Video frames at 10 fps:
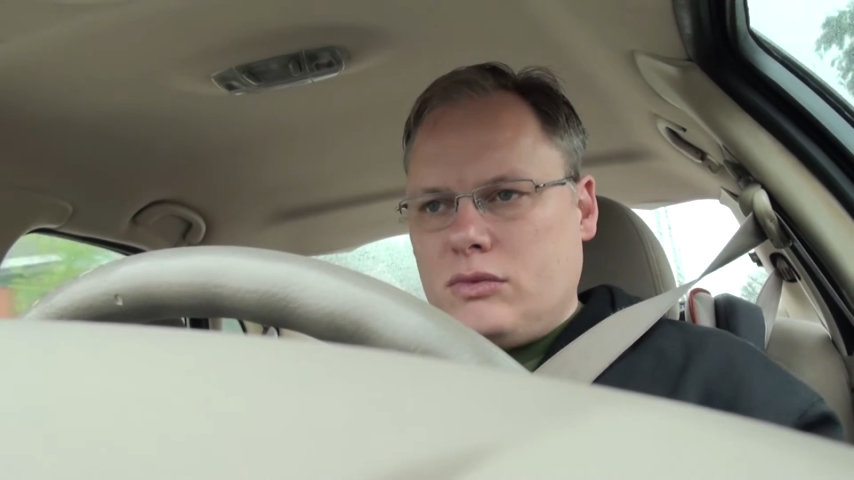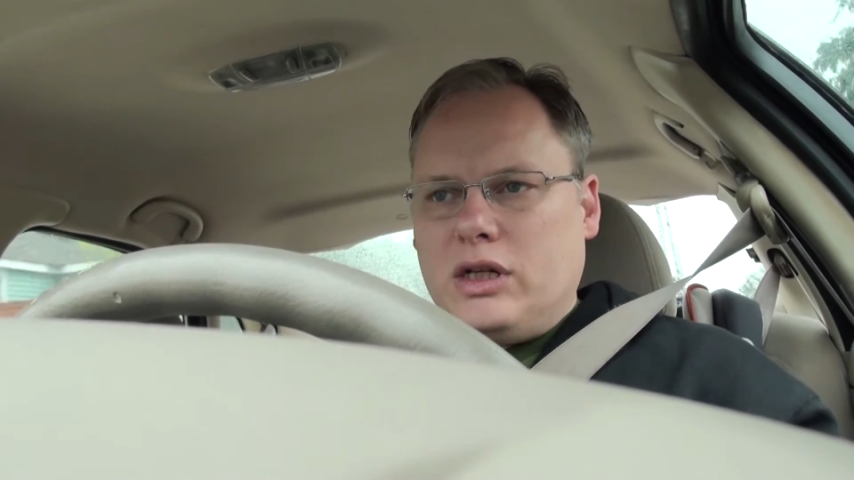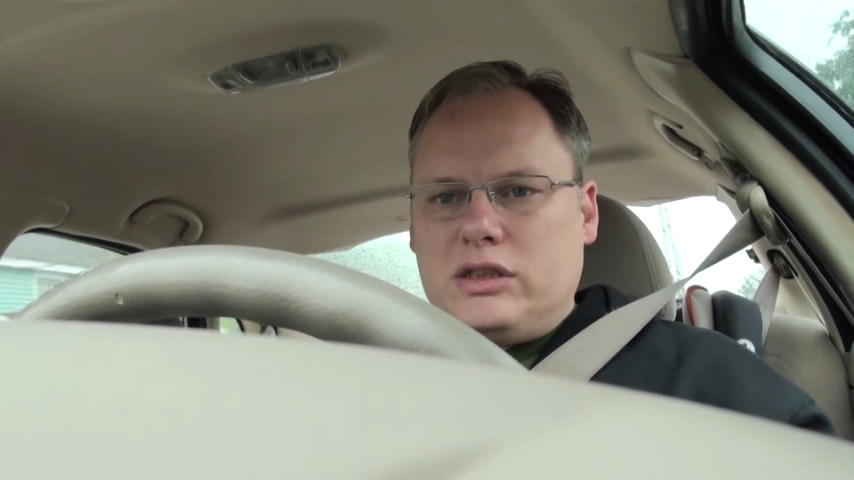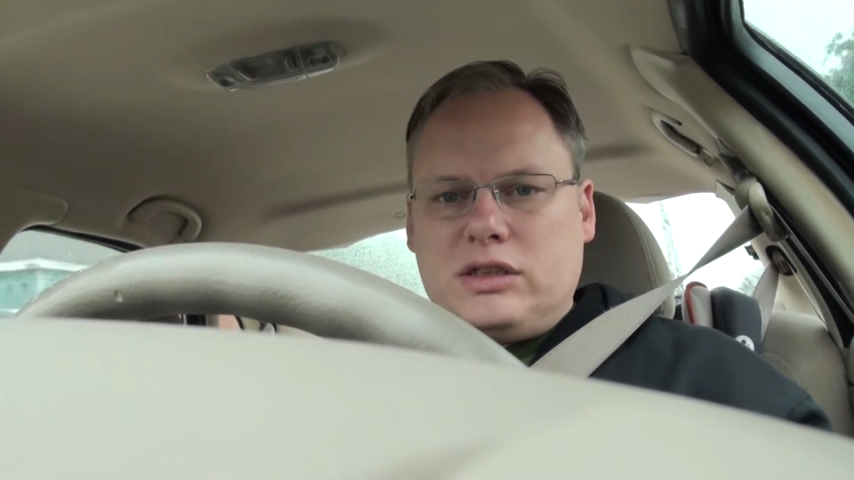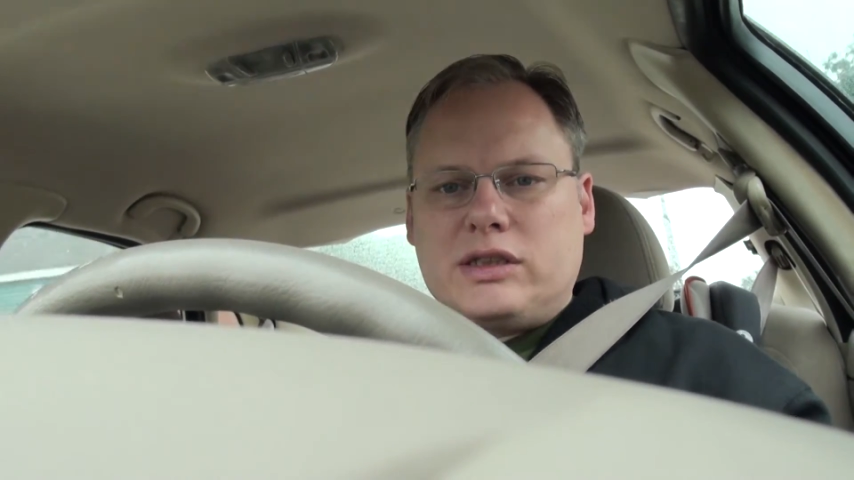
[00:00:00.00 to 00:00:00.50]

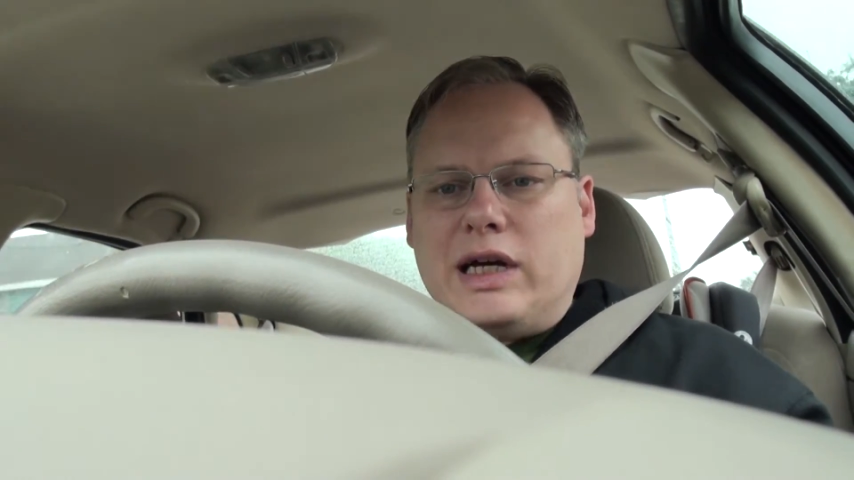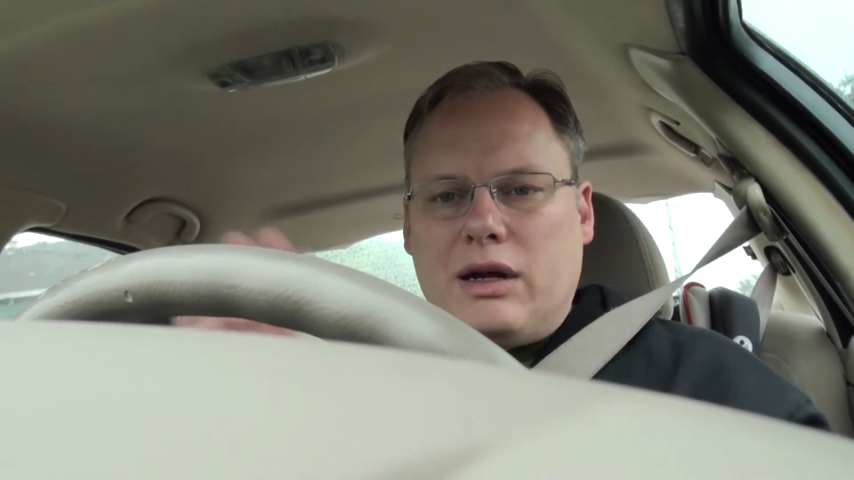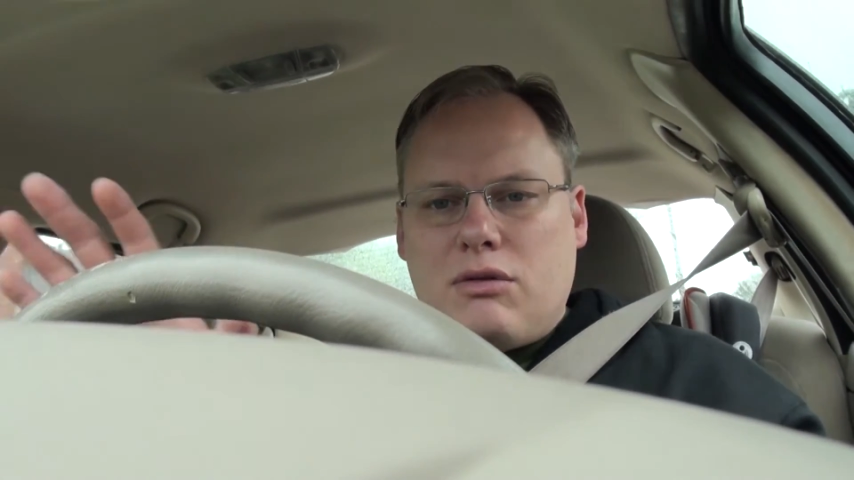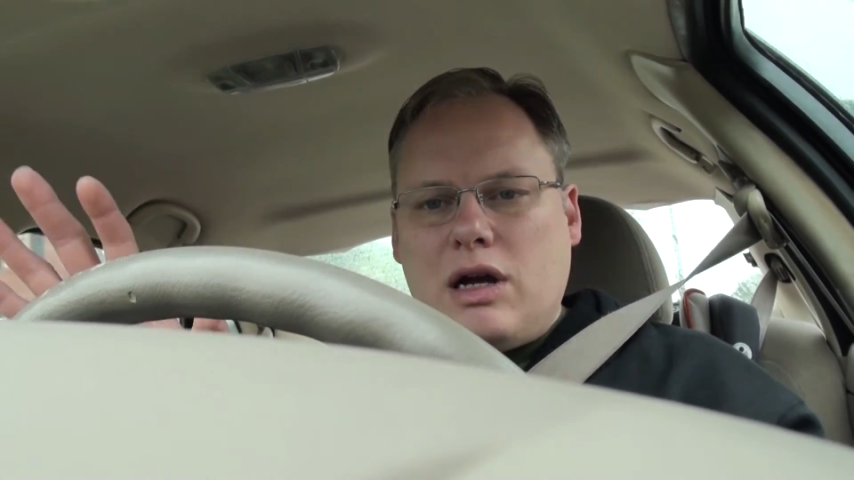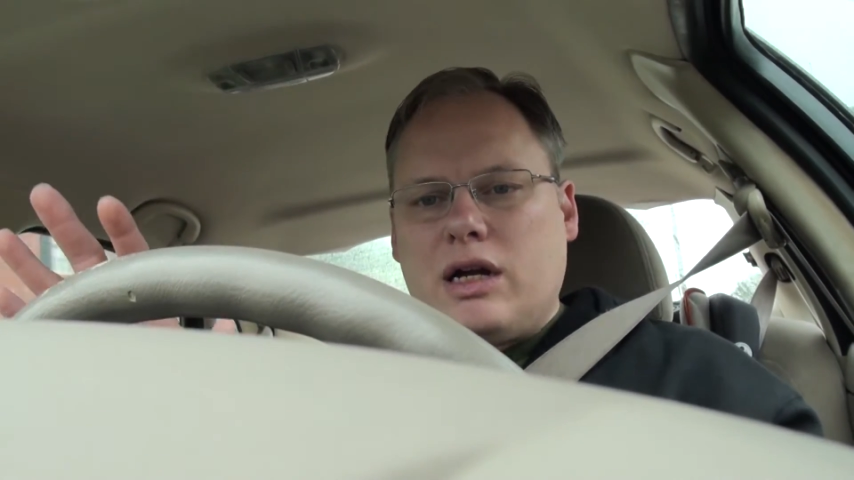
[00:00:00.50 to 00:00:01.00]
it's
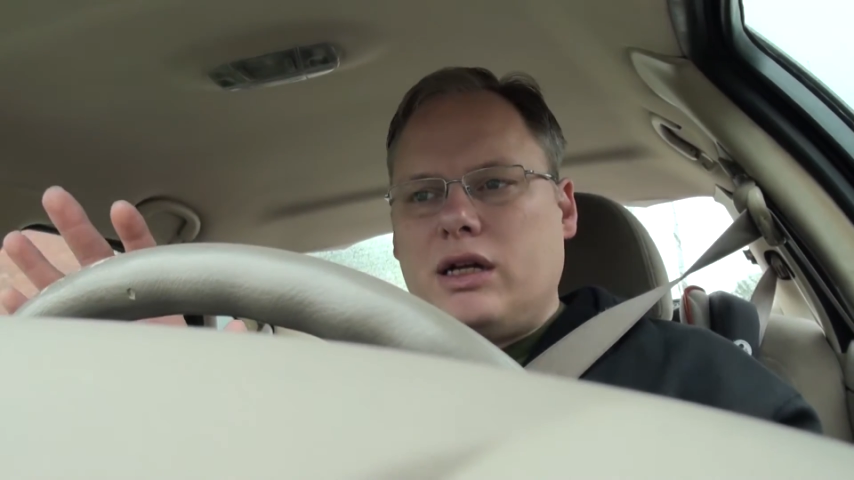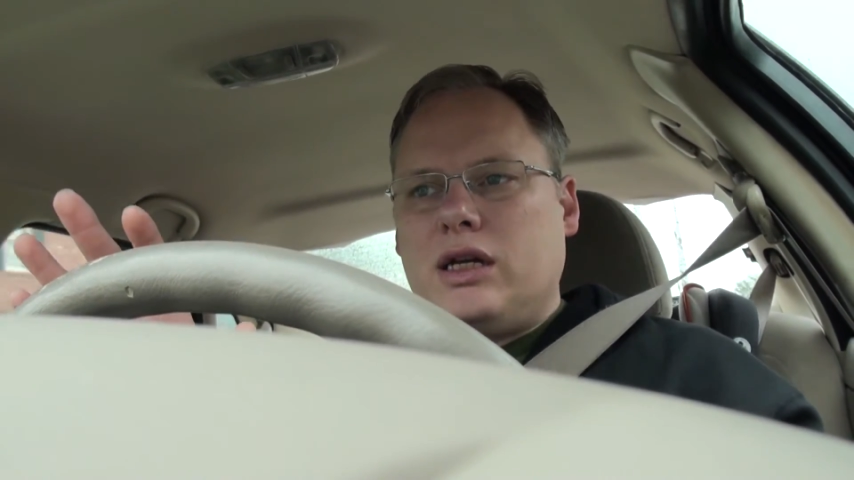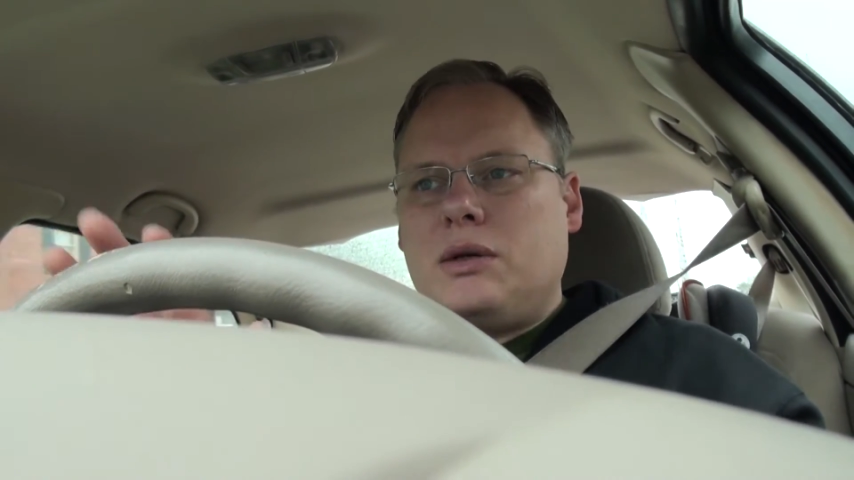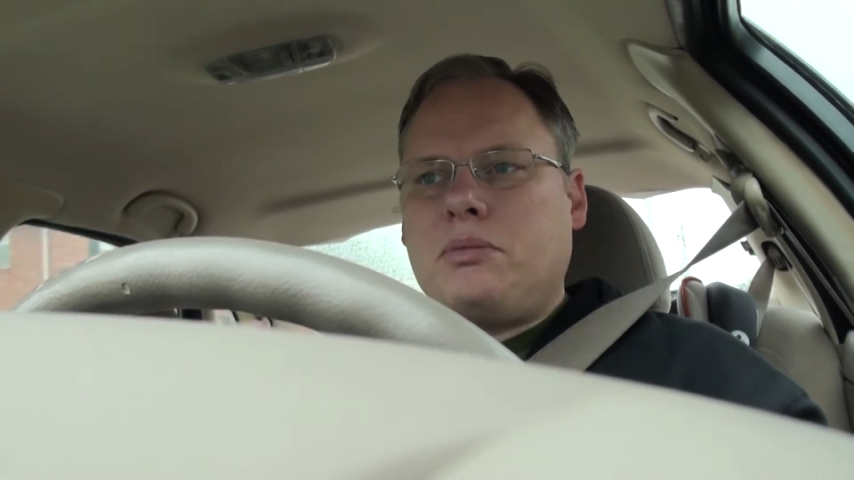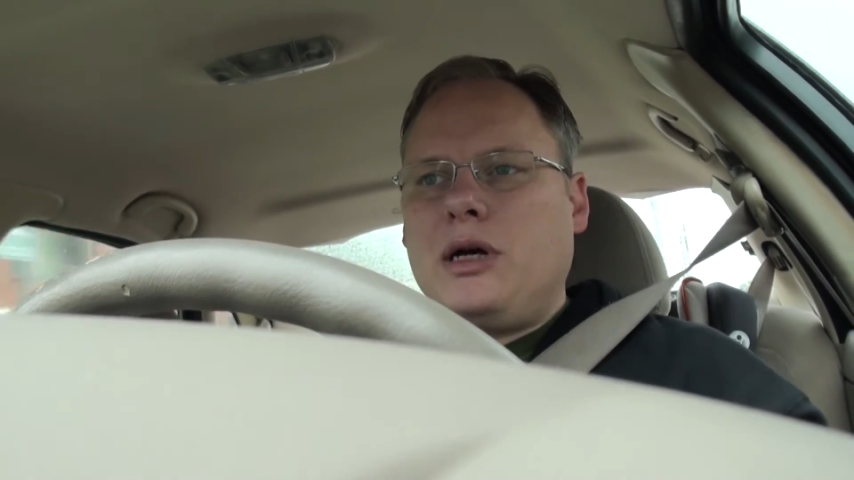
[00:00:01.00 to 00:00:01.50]

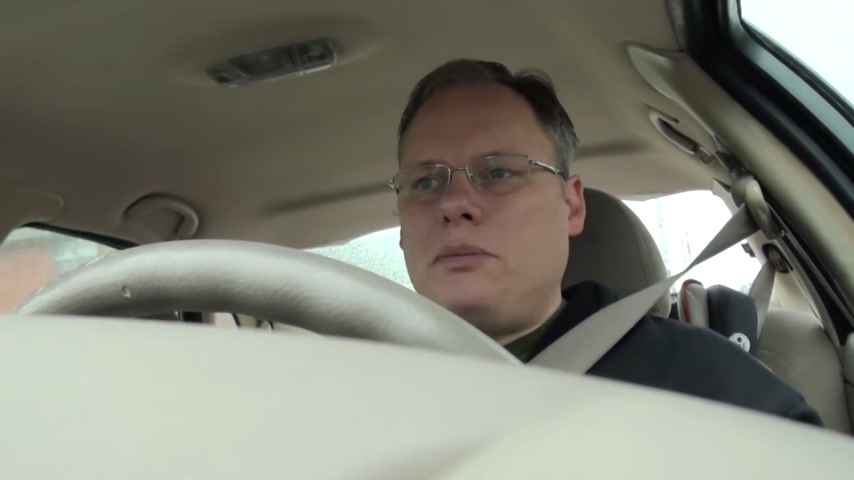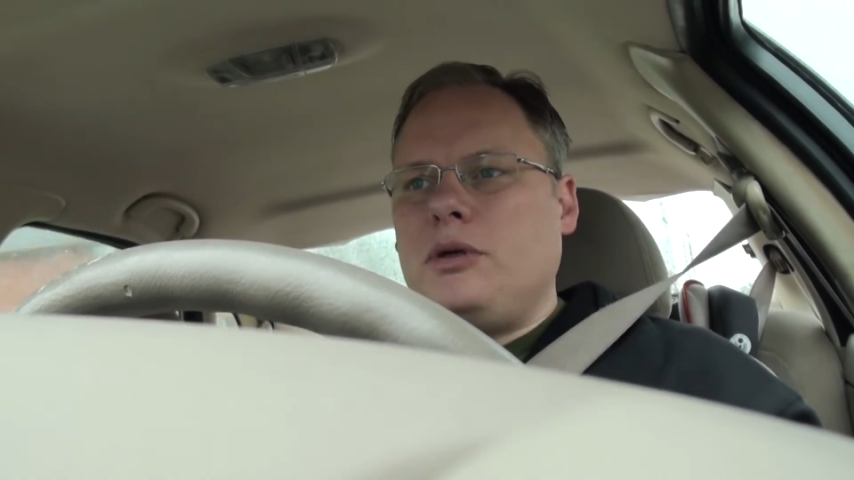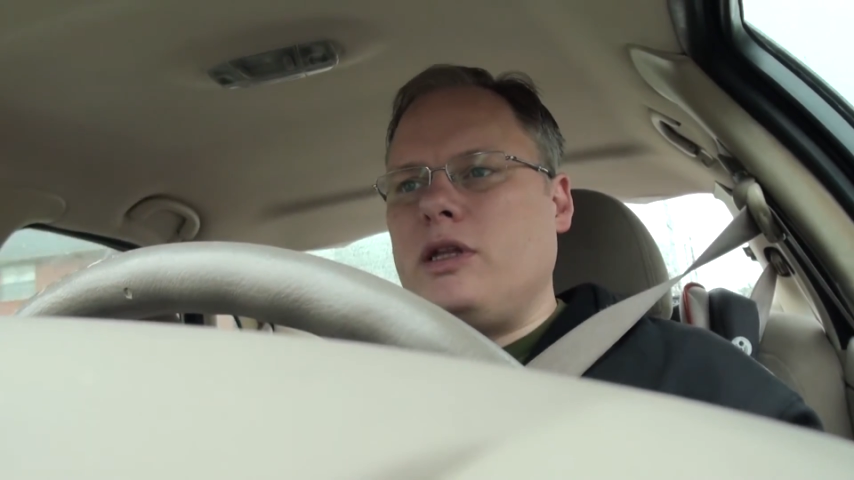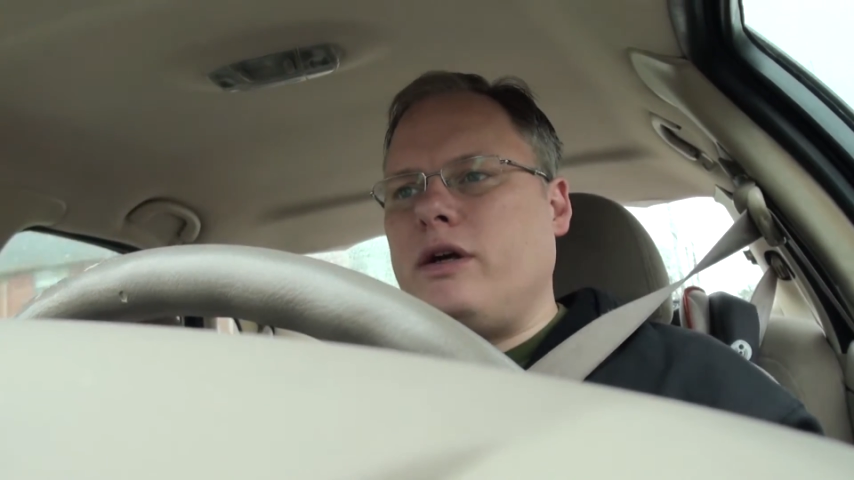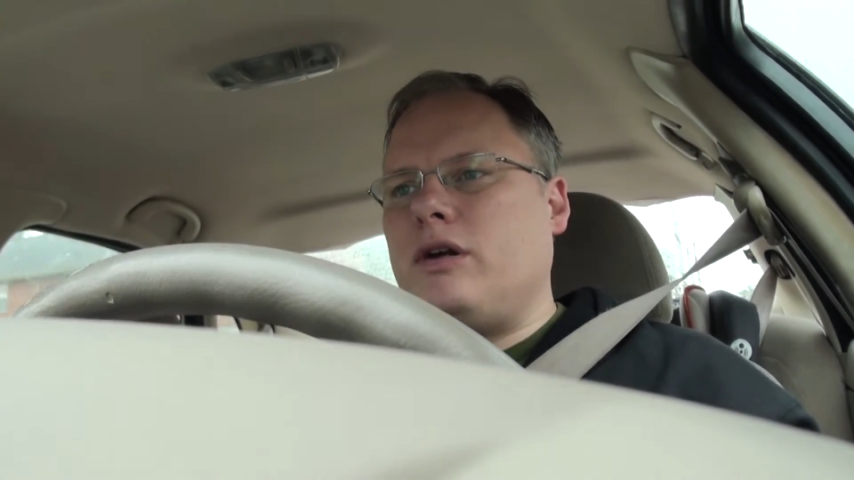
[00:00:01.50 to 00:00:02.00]
skyrocketing in
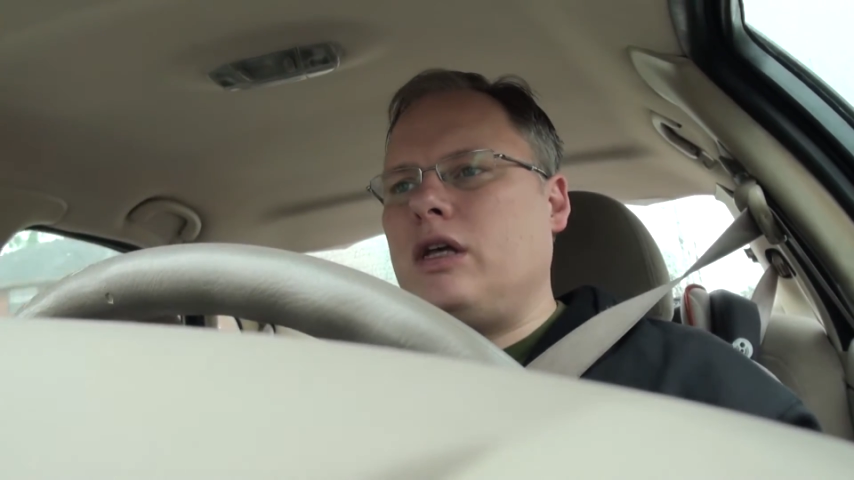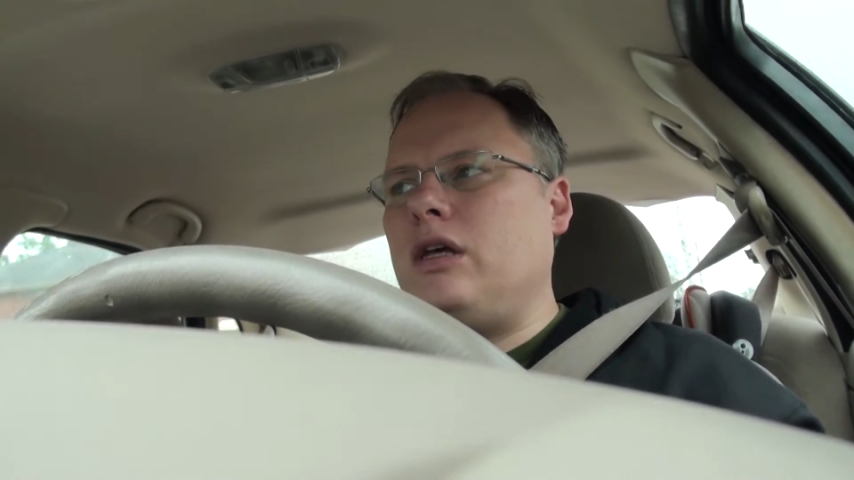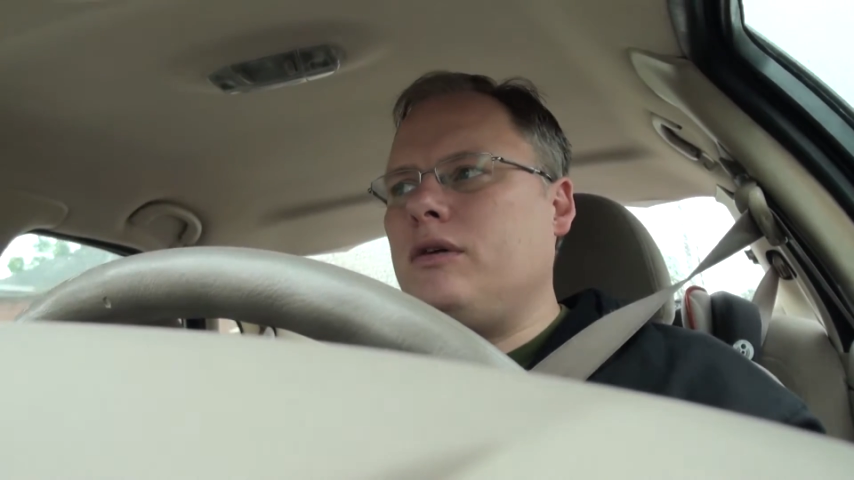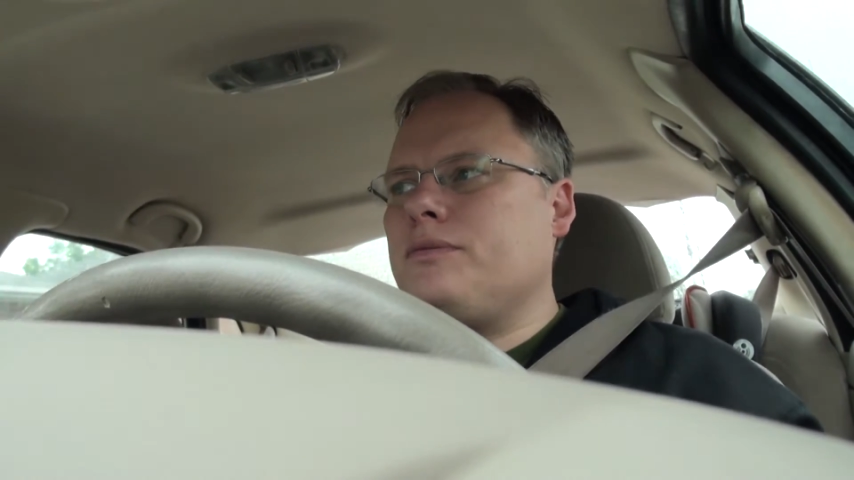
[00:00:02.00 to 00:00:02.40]
popularity,